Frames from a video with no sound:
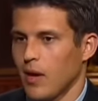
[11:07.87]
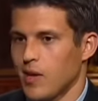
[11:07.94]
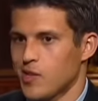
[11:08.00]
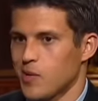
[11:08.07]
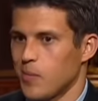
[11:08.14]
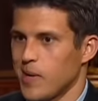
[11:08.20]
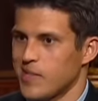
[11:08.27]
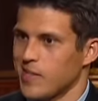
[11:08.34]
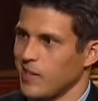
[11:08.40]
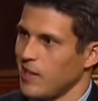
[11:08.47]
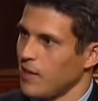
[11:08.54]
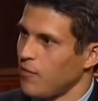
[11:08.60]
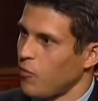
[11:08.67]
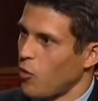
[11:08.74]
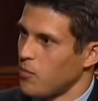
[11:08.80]
So basically
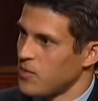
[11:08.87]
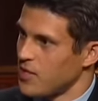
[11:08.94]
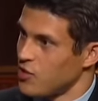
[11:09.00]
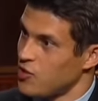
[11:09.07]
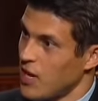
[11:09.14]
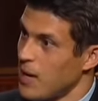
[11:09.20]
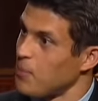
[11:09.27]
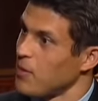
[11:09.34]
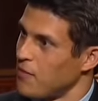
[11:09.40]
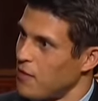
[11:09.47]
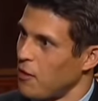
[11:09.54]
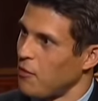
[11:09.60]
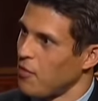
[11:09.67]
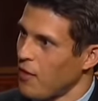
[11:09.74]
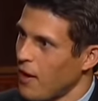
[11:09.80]
it forms the shape of
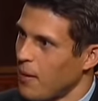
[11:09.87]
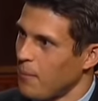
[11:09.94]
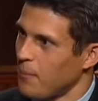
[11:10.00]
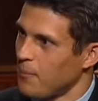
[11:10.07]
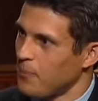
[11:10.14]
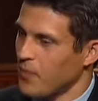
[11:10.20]
their thumb,